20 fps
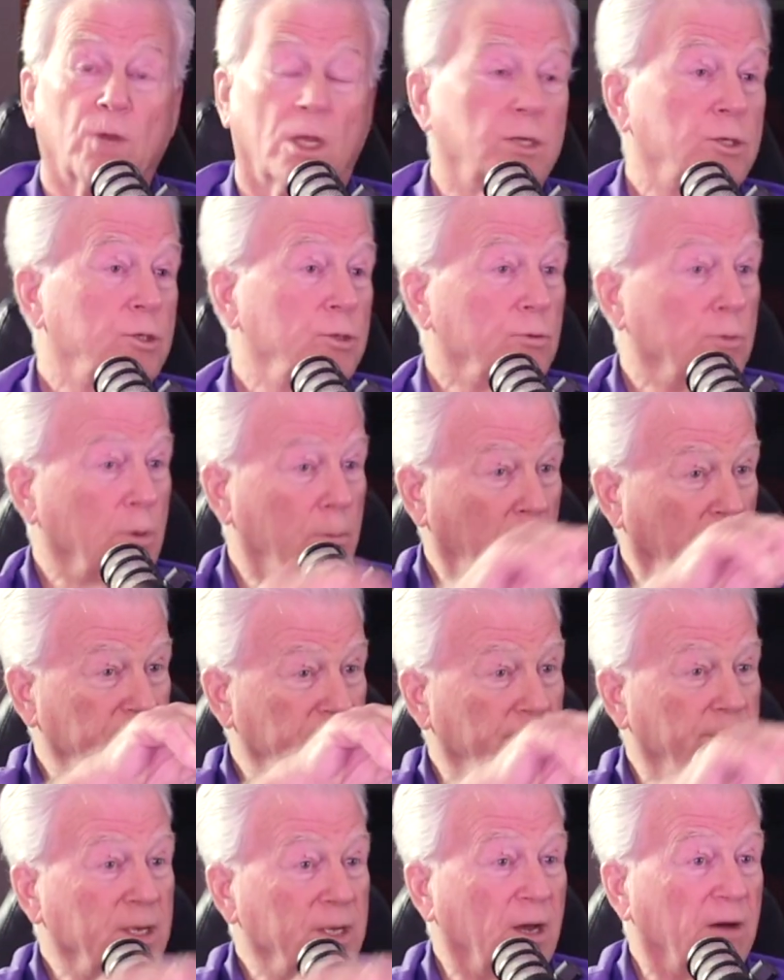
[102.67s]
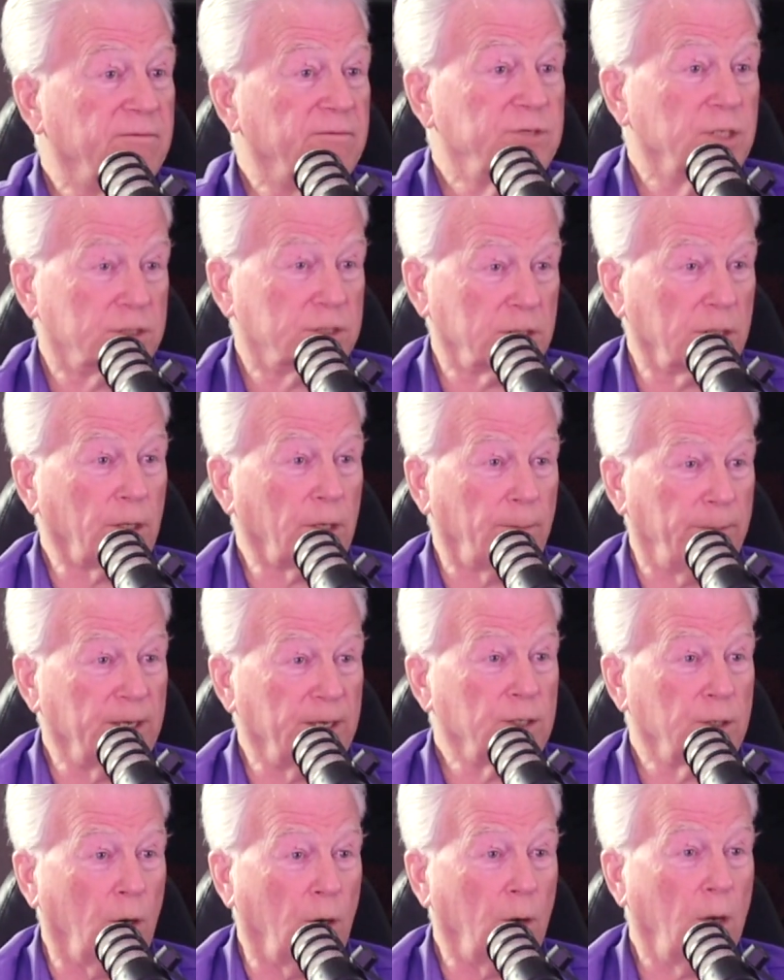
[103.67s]
you reminded me of just a little bit
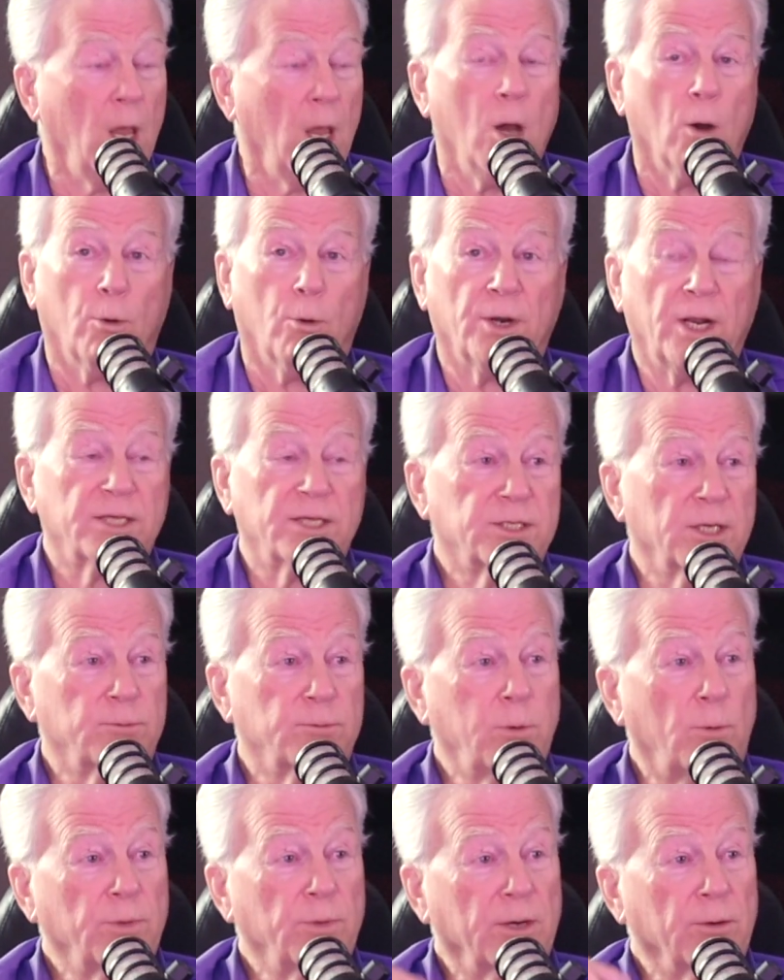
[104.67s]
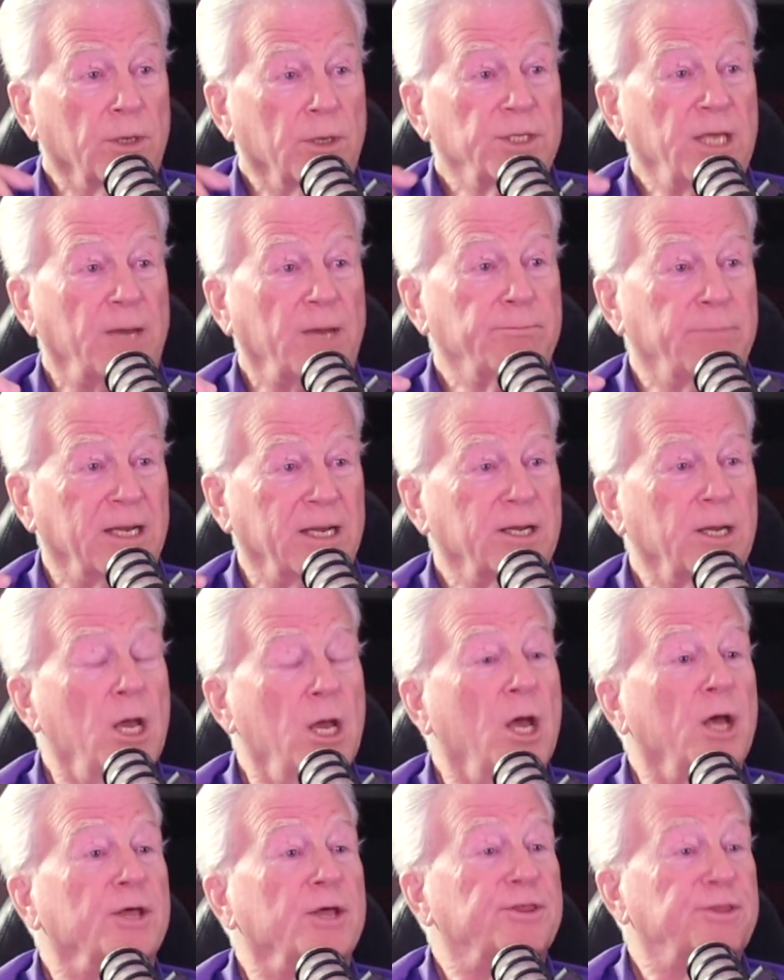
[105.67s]
ago, when I said when we were in that big
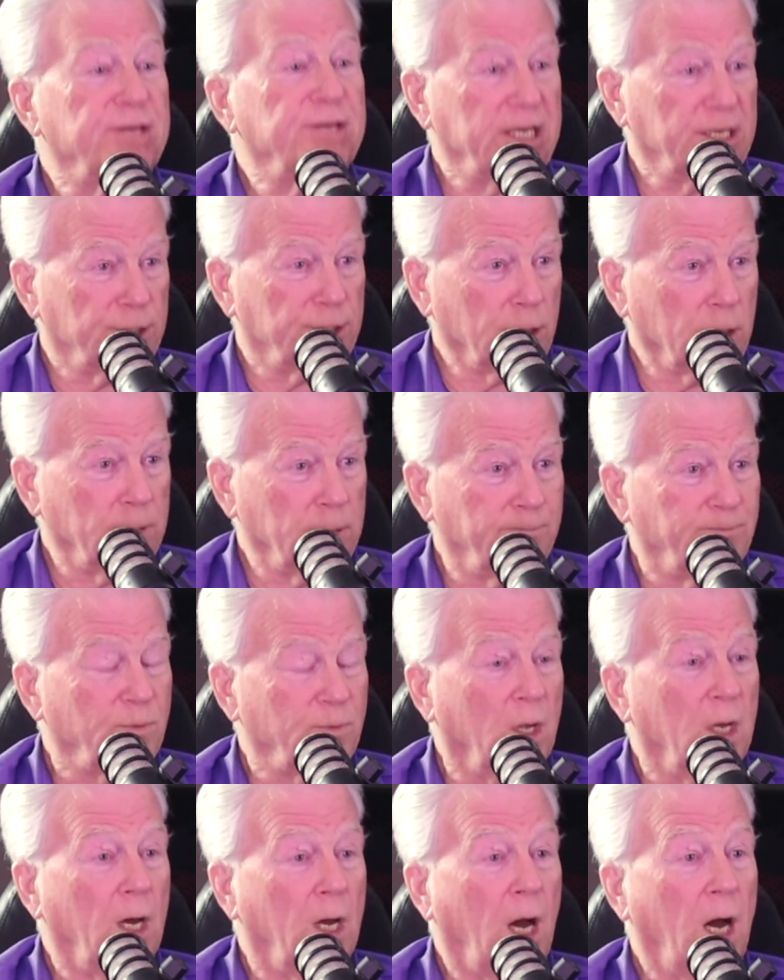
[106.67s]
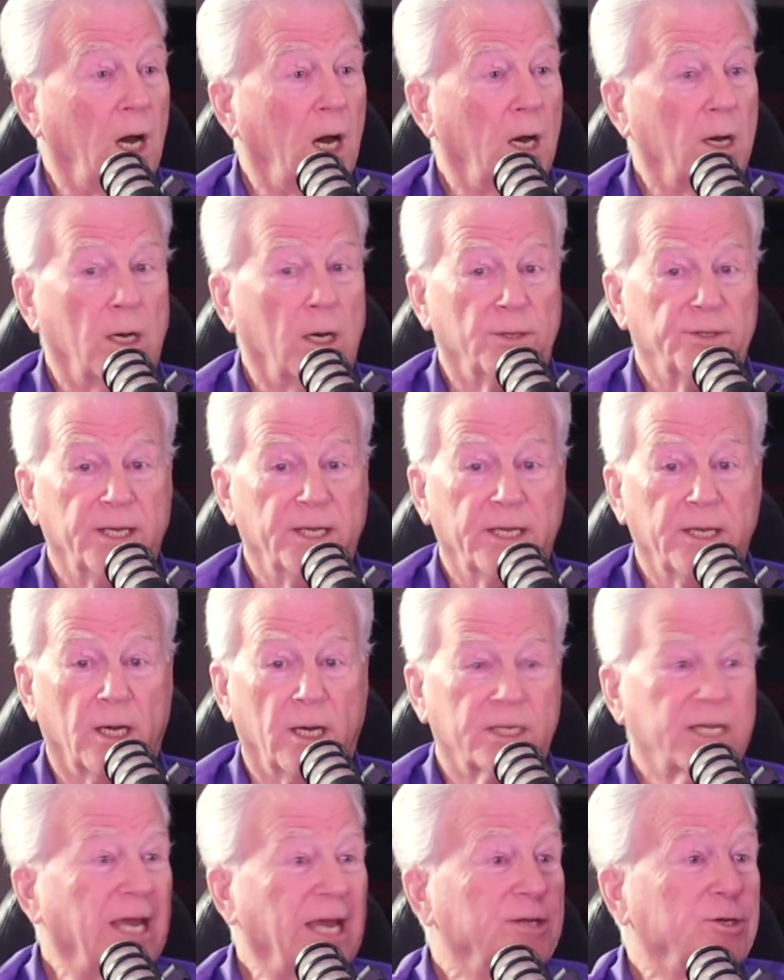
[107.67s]
theater, Uh, the uh,
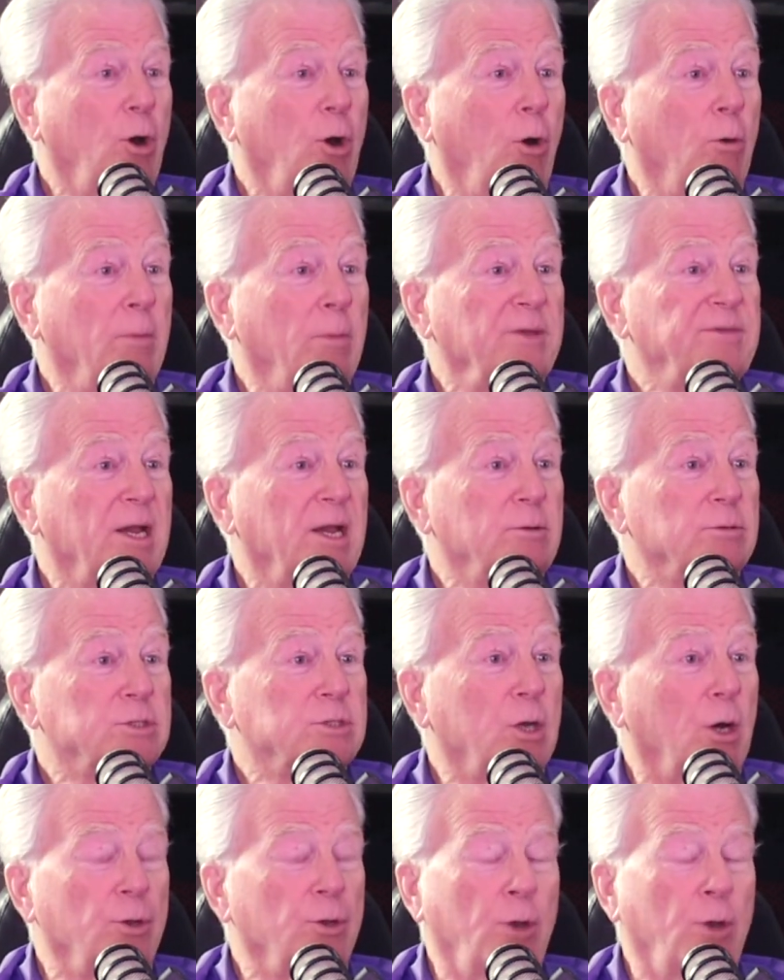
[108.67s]
Kingdome, I think it was called.